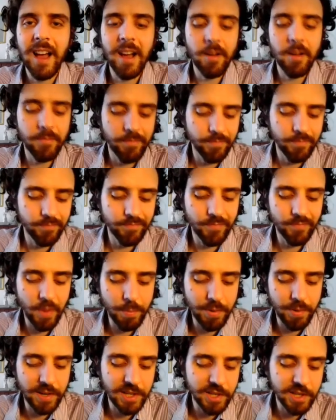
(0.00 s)
uh,
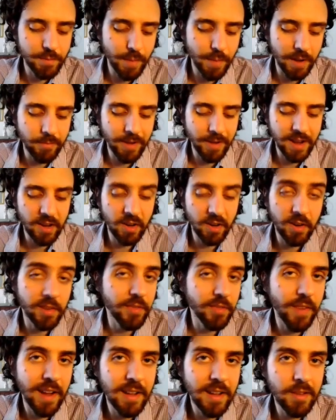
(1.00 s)
a prediction by Ray
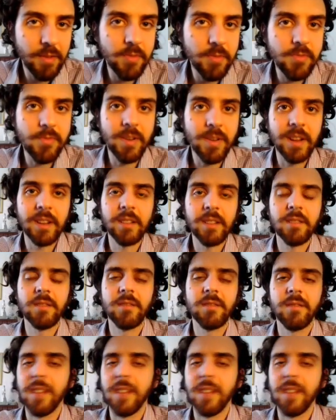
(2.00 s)
Kurzweil, who uh,